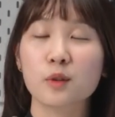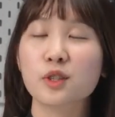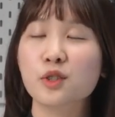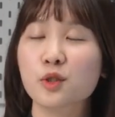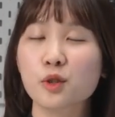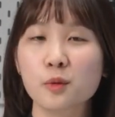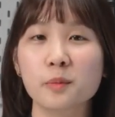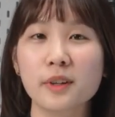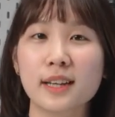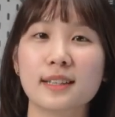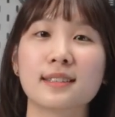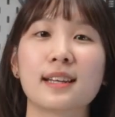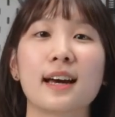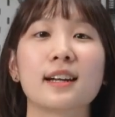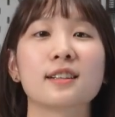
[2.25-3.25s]
We're super
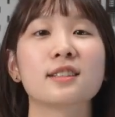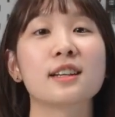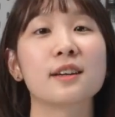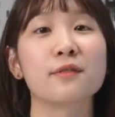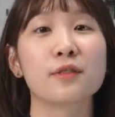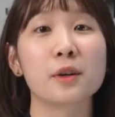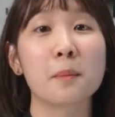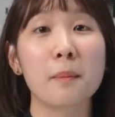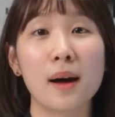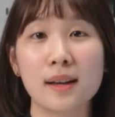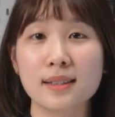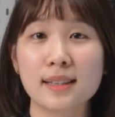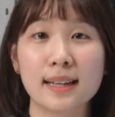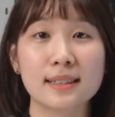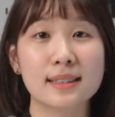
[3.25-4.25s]
excited to unveil
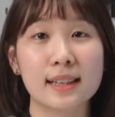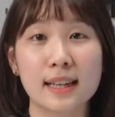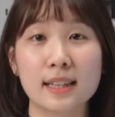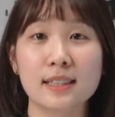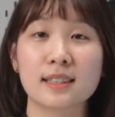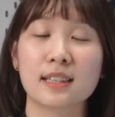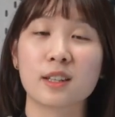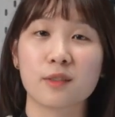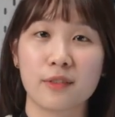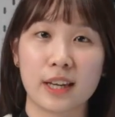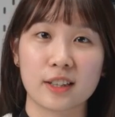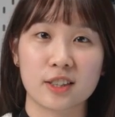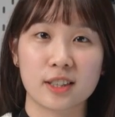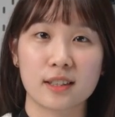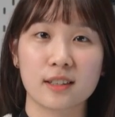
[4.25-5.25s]
Milesight's latest
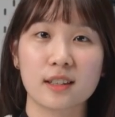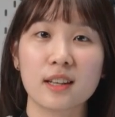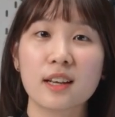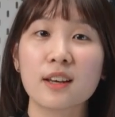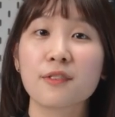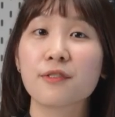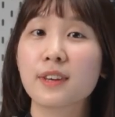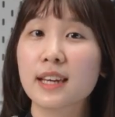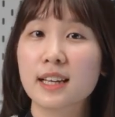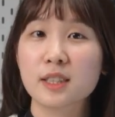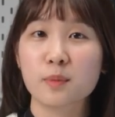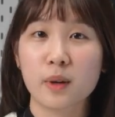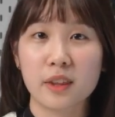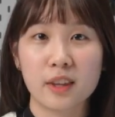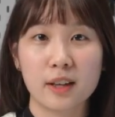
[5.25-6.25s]
innovation,
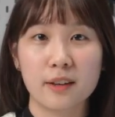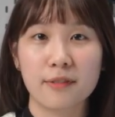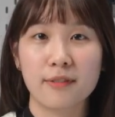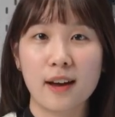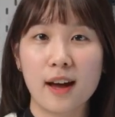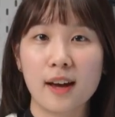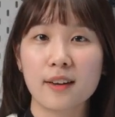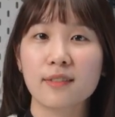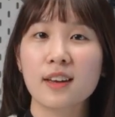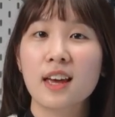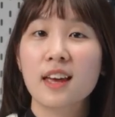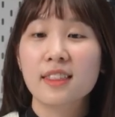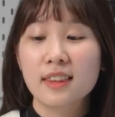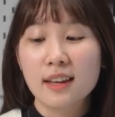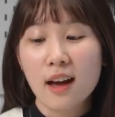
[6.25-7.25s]
VS135,
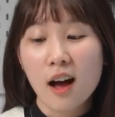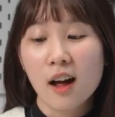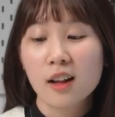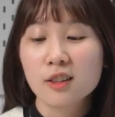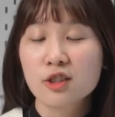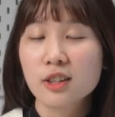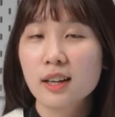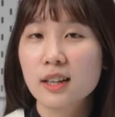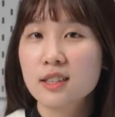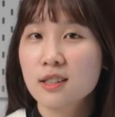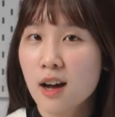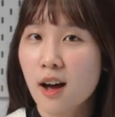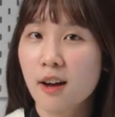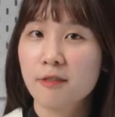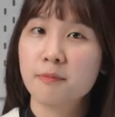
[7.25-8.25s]
the Ultra
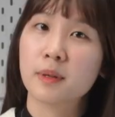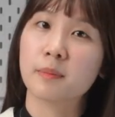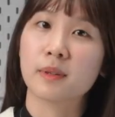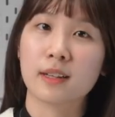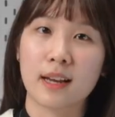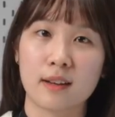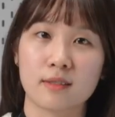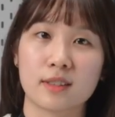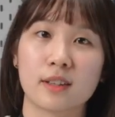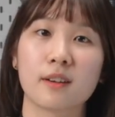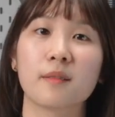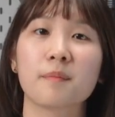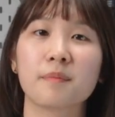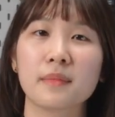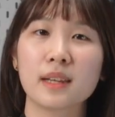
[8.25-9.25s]
ToF People Counter.